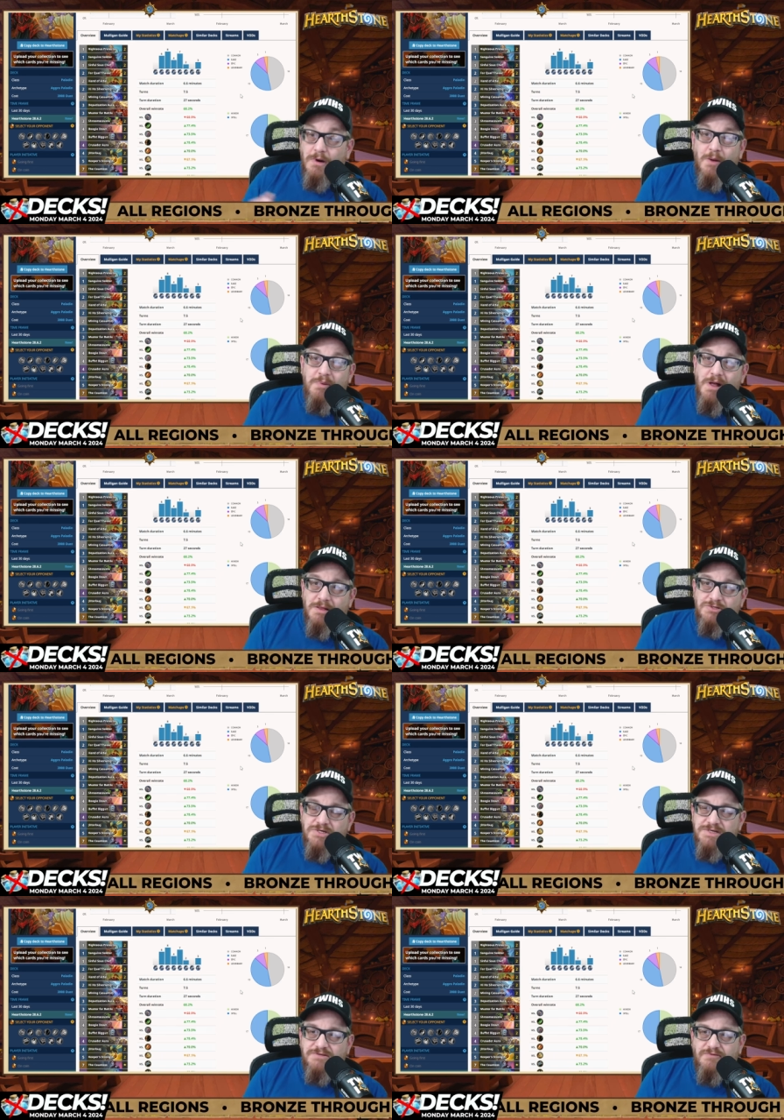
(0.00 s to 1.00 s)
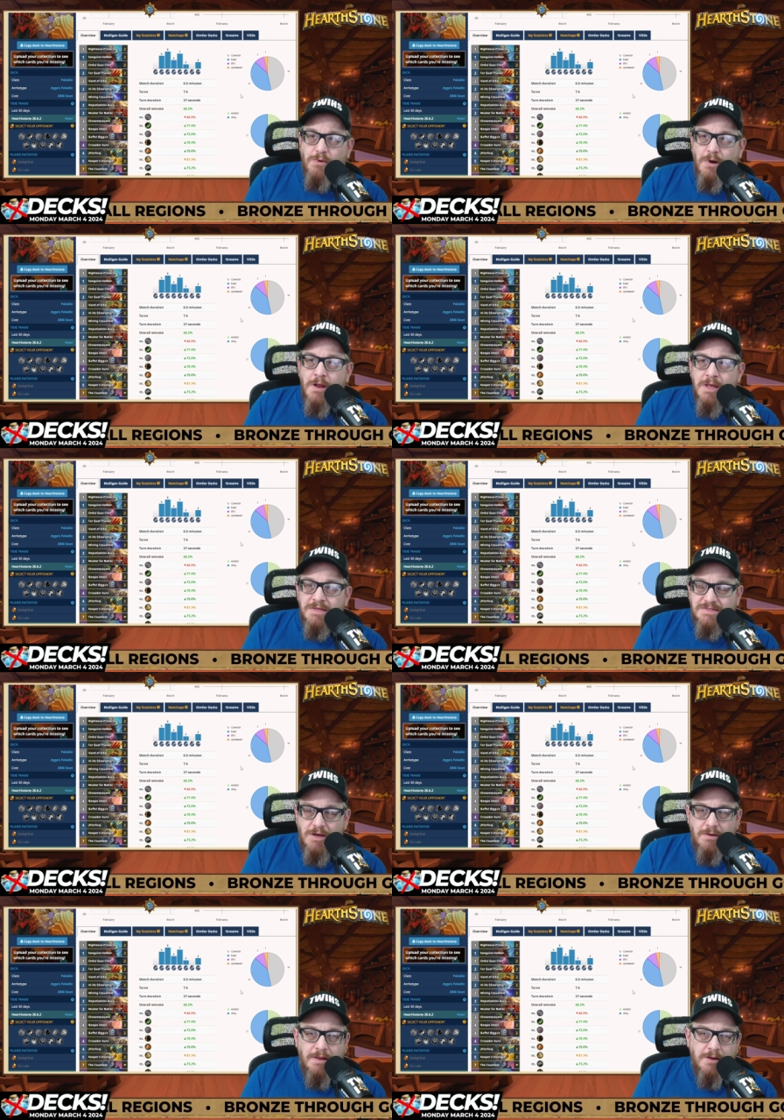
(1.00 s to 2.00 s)
apologies for
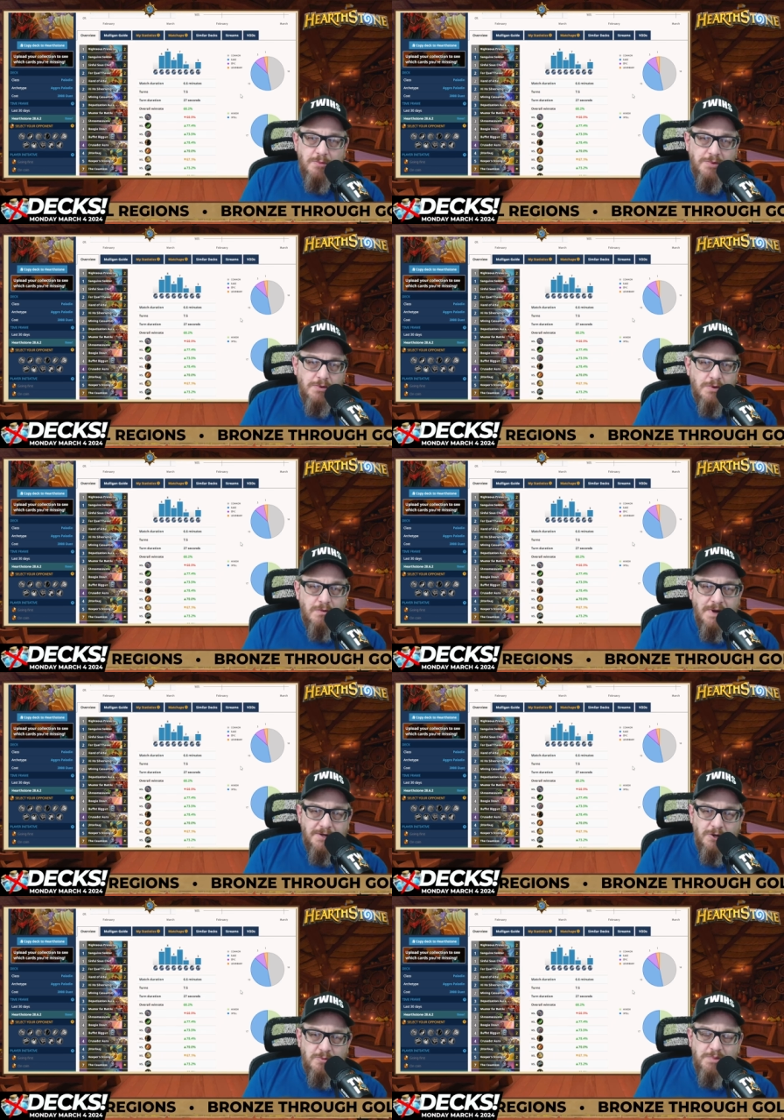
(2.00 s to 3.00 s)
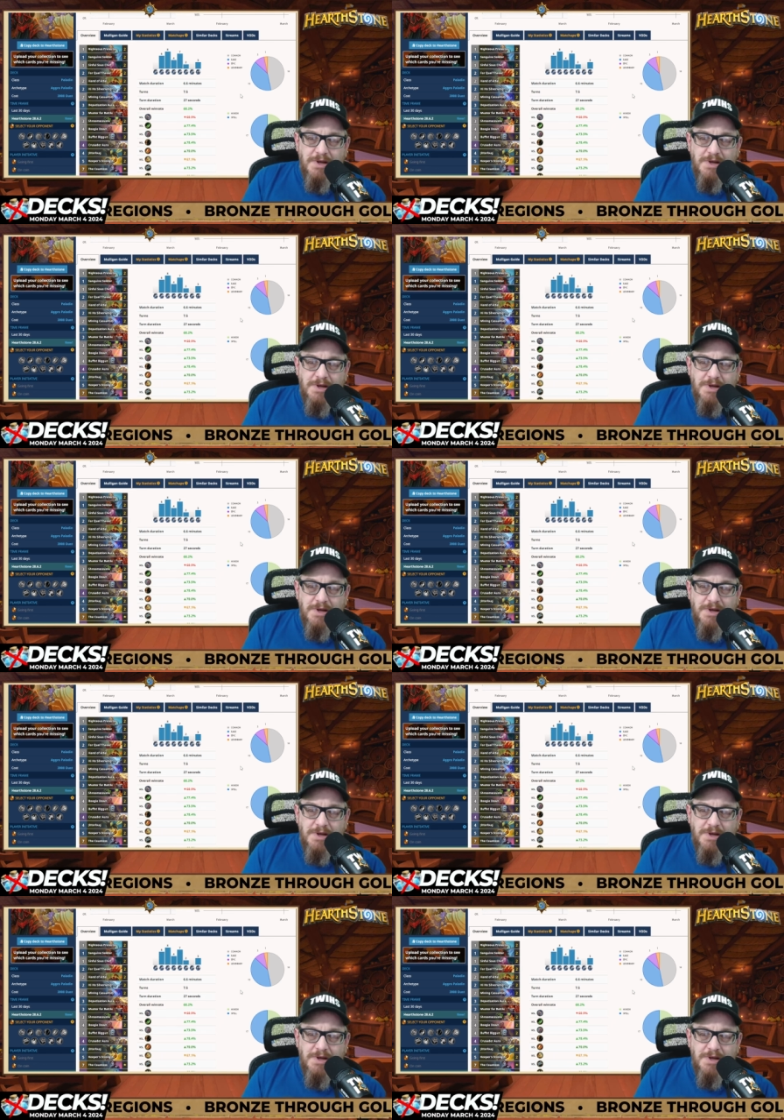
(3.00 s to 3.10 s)
sounding like a broken record,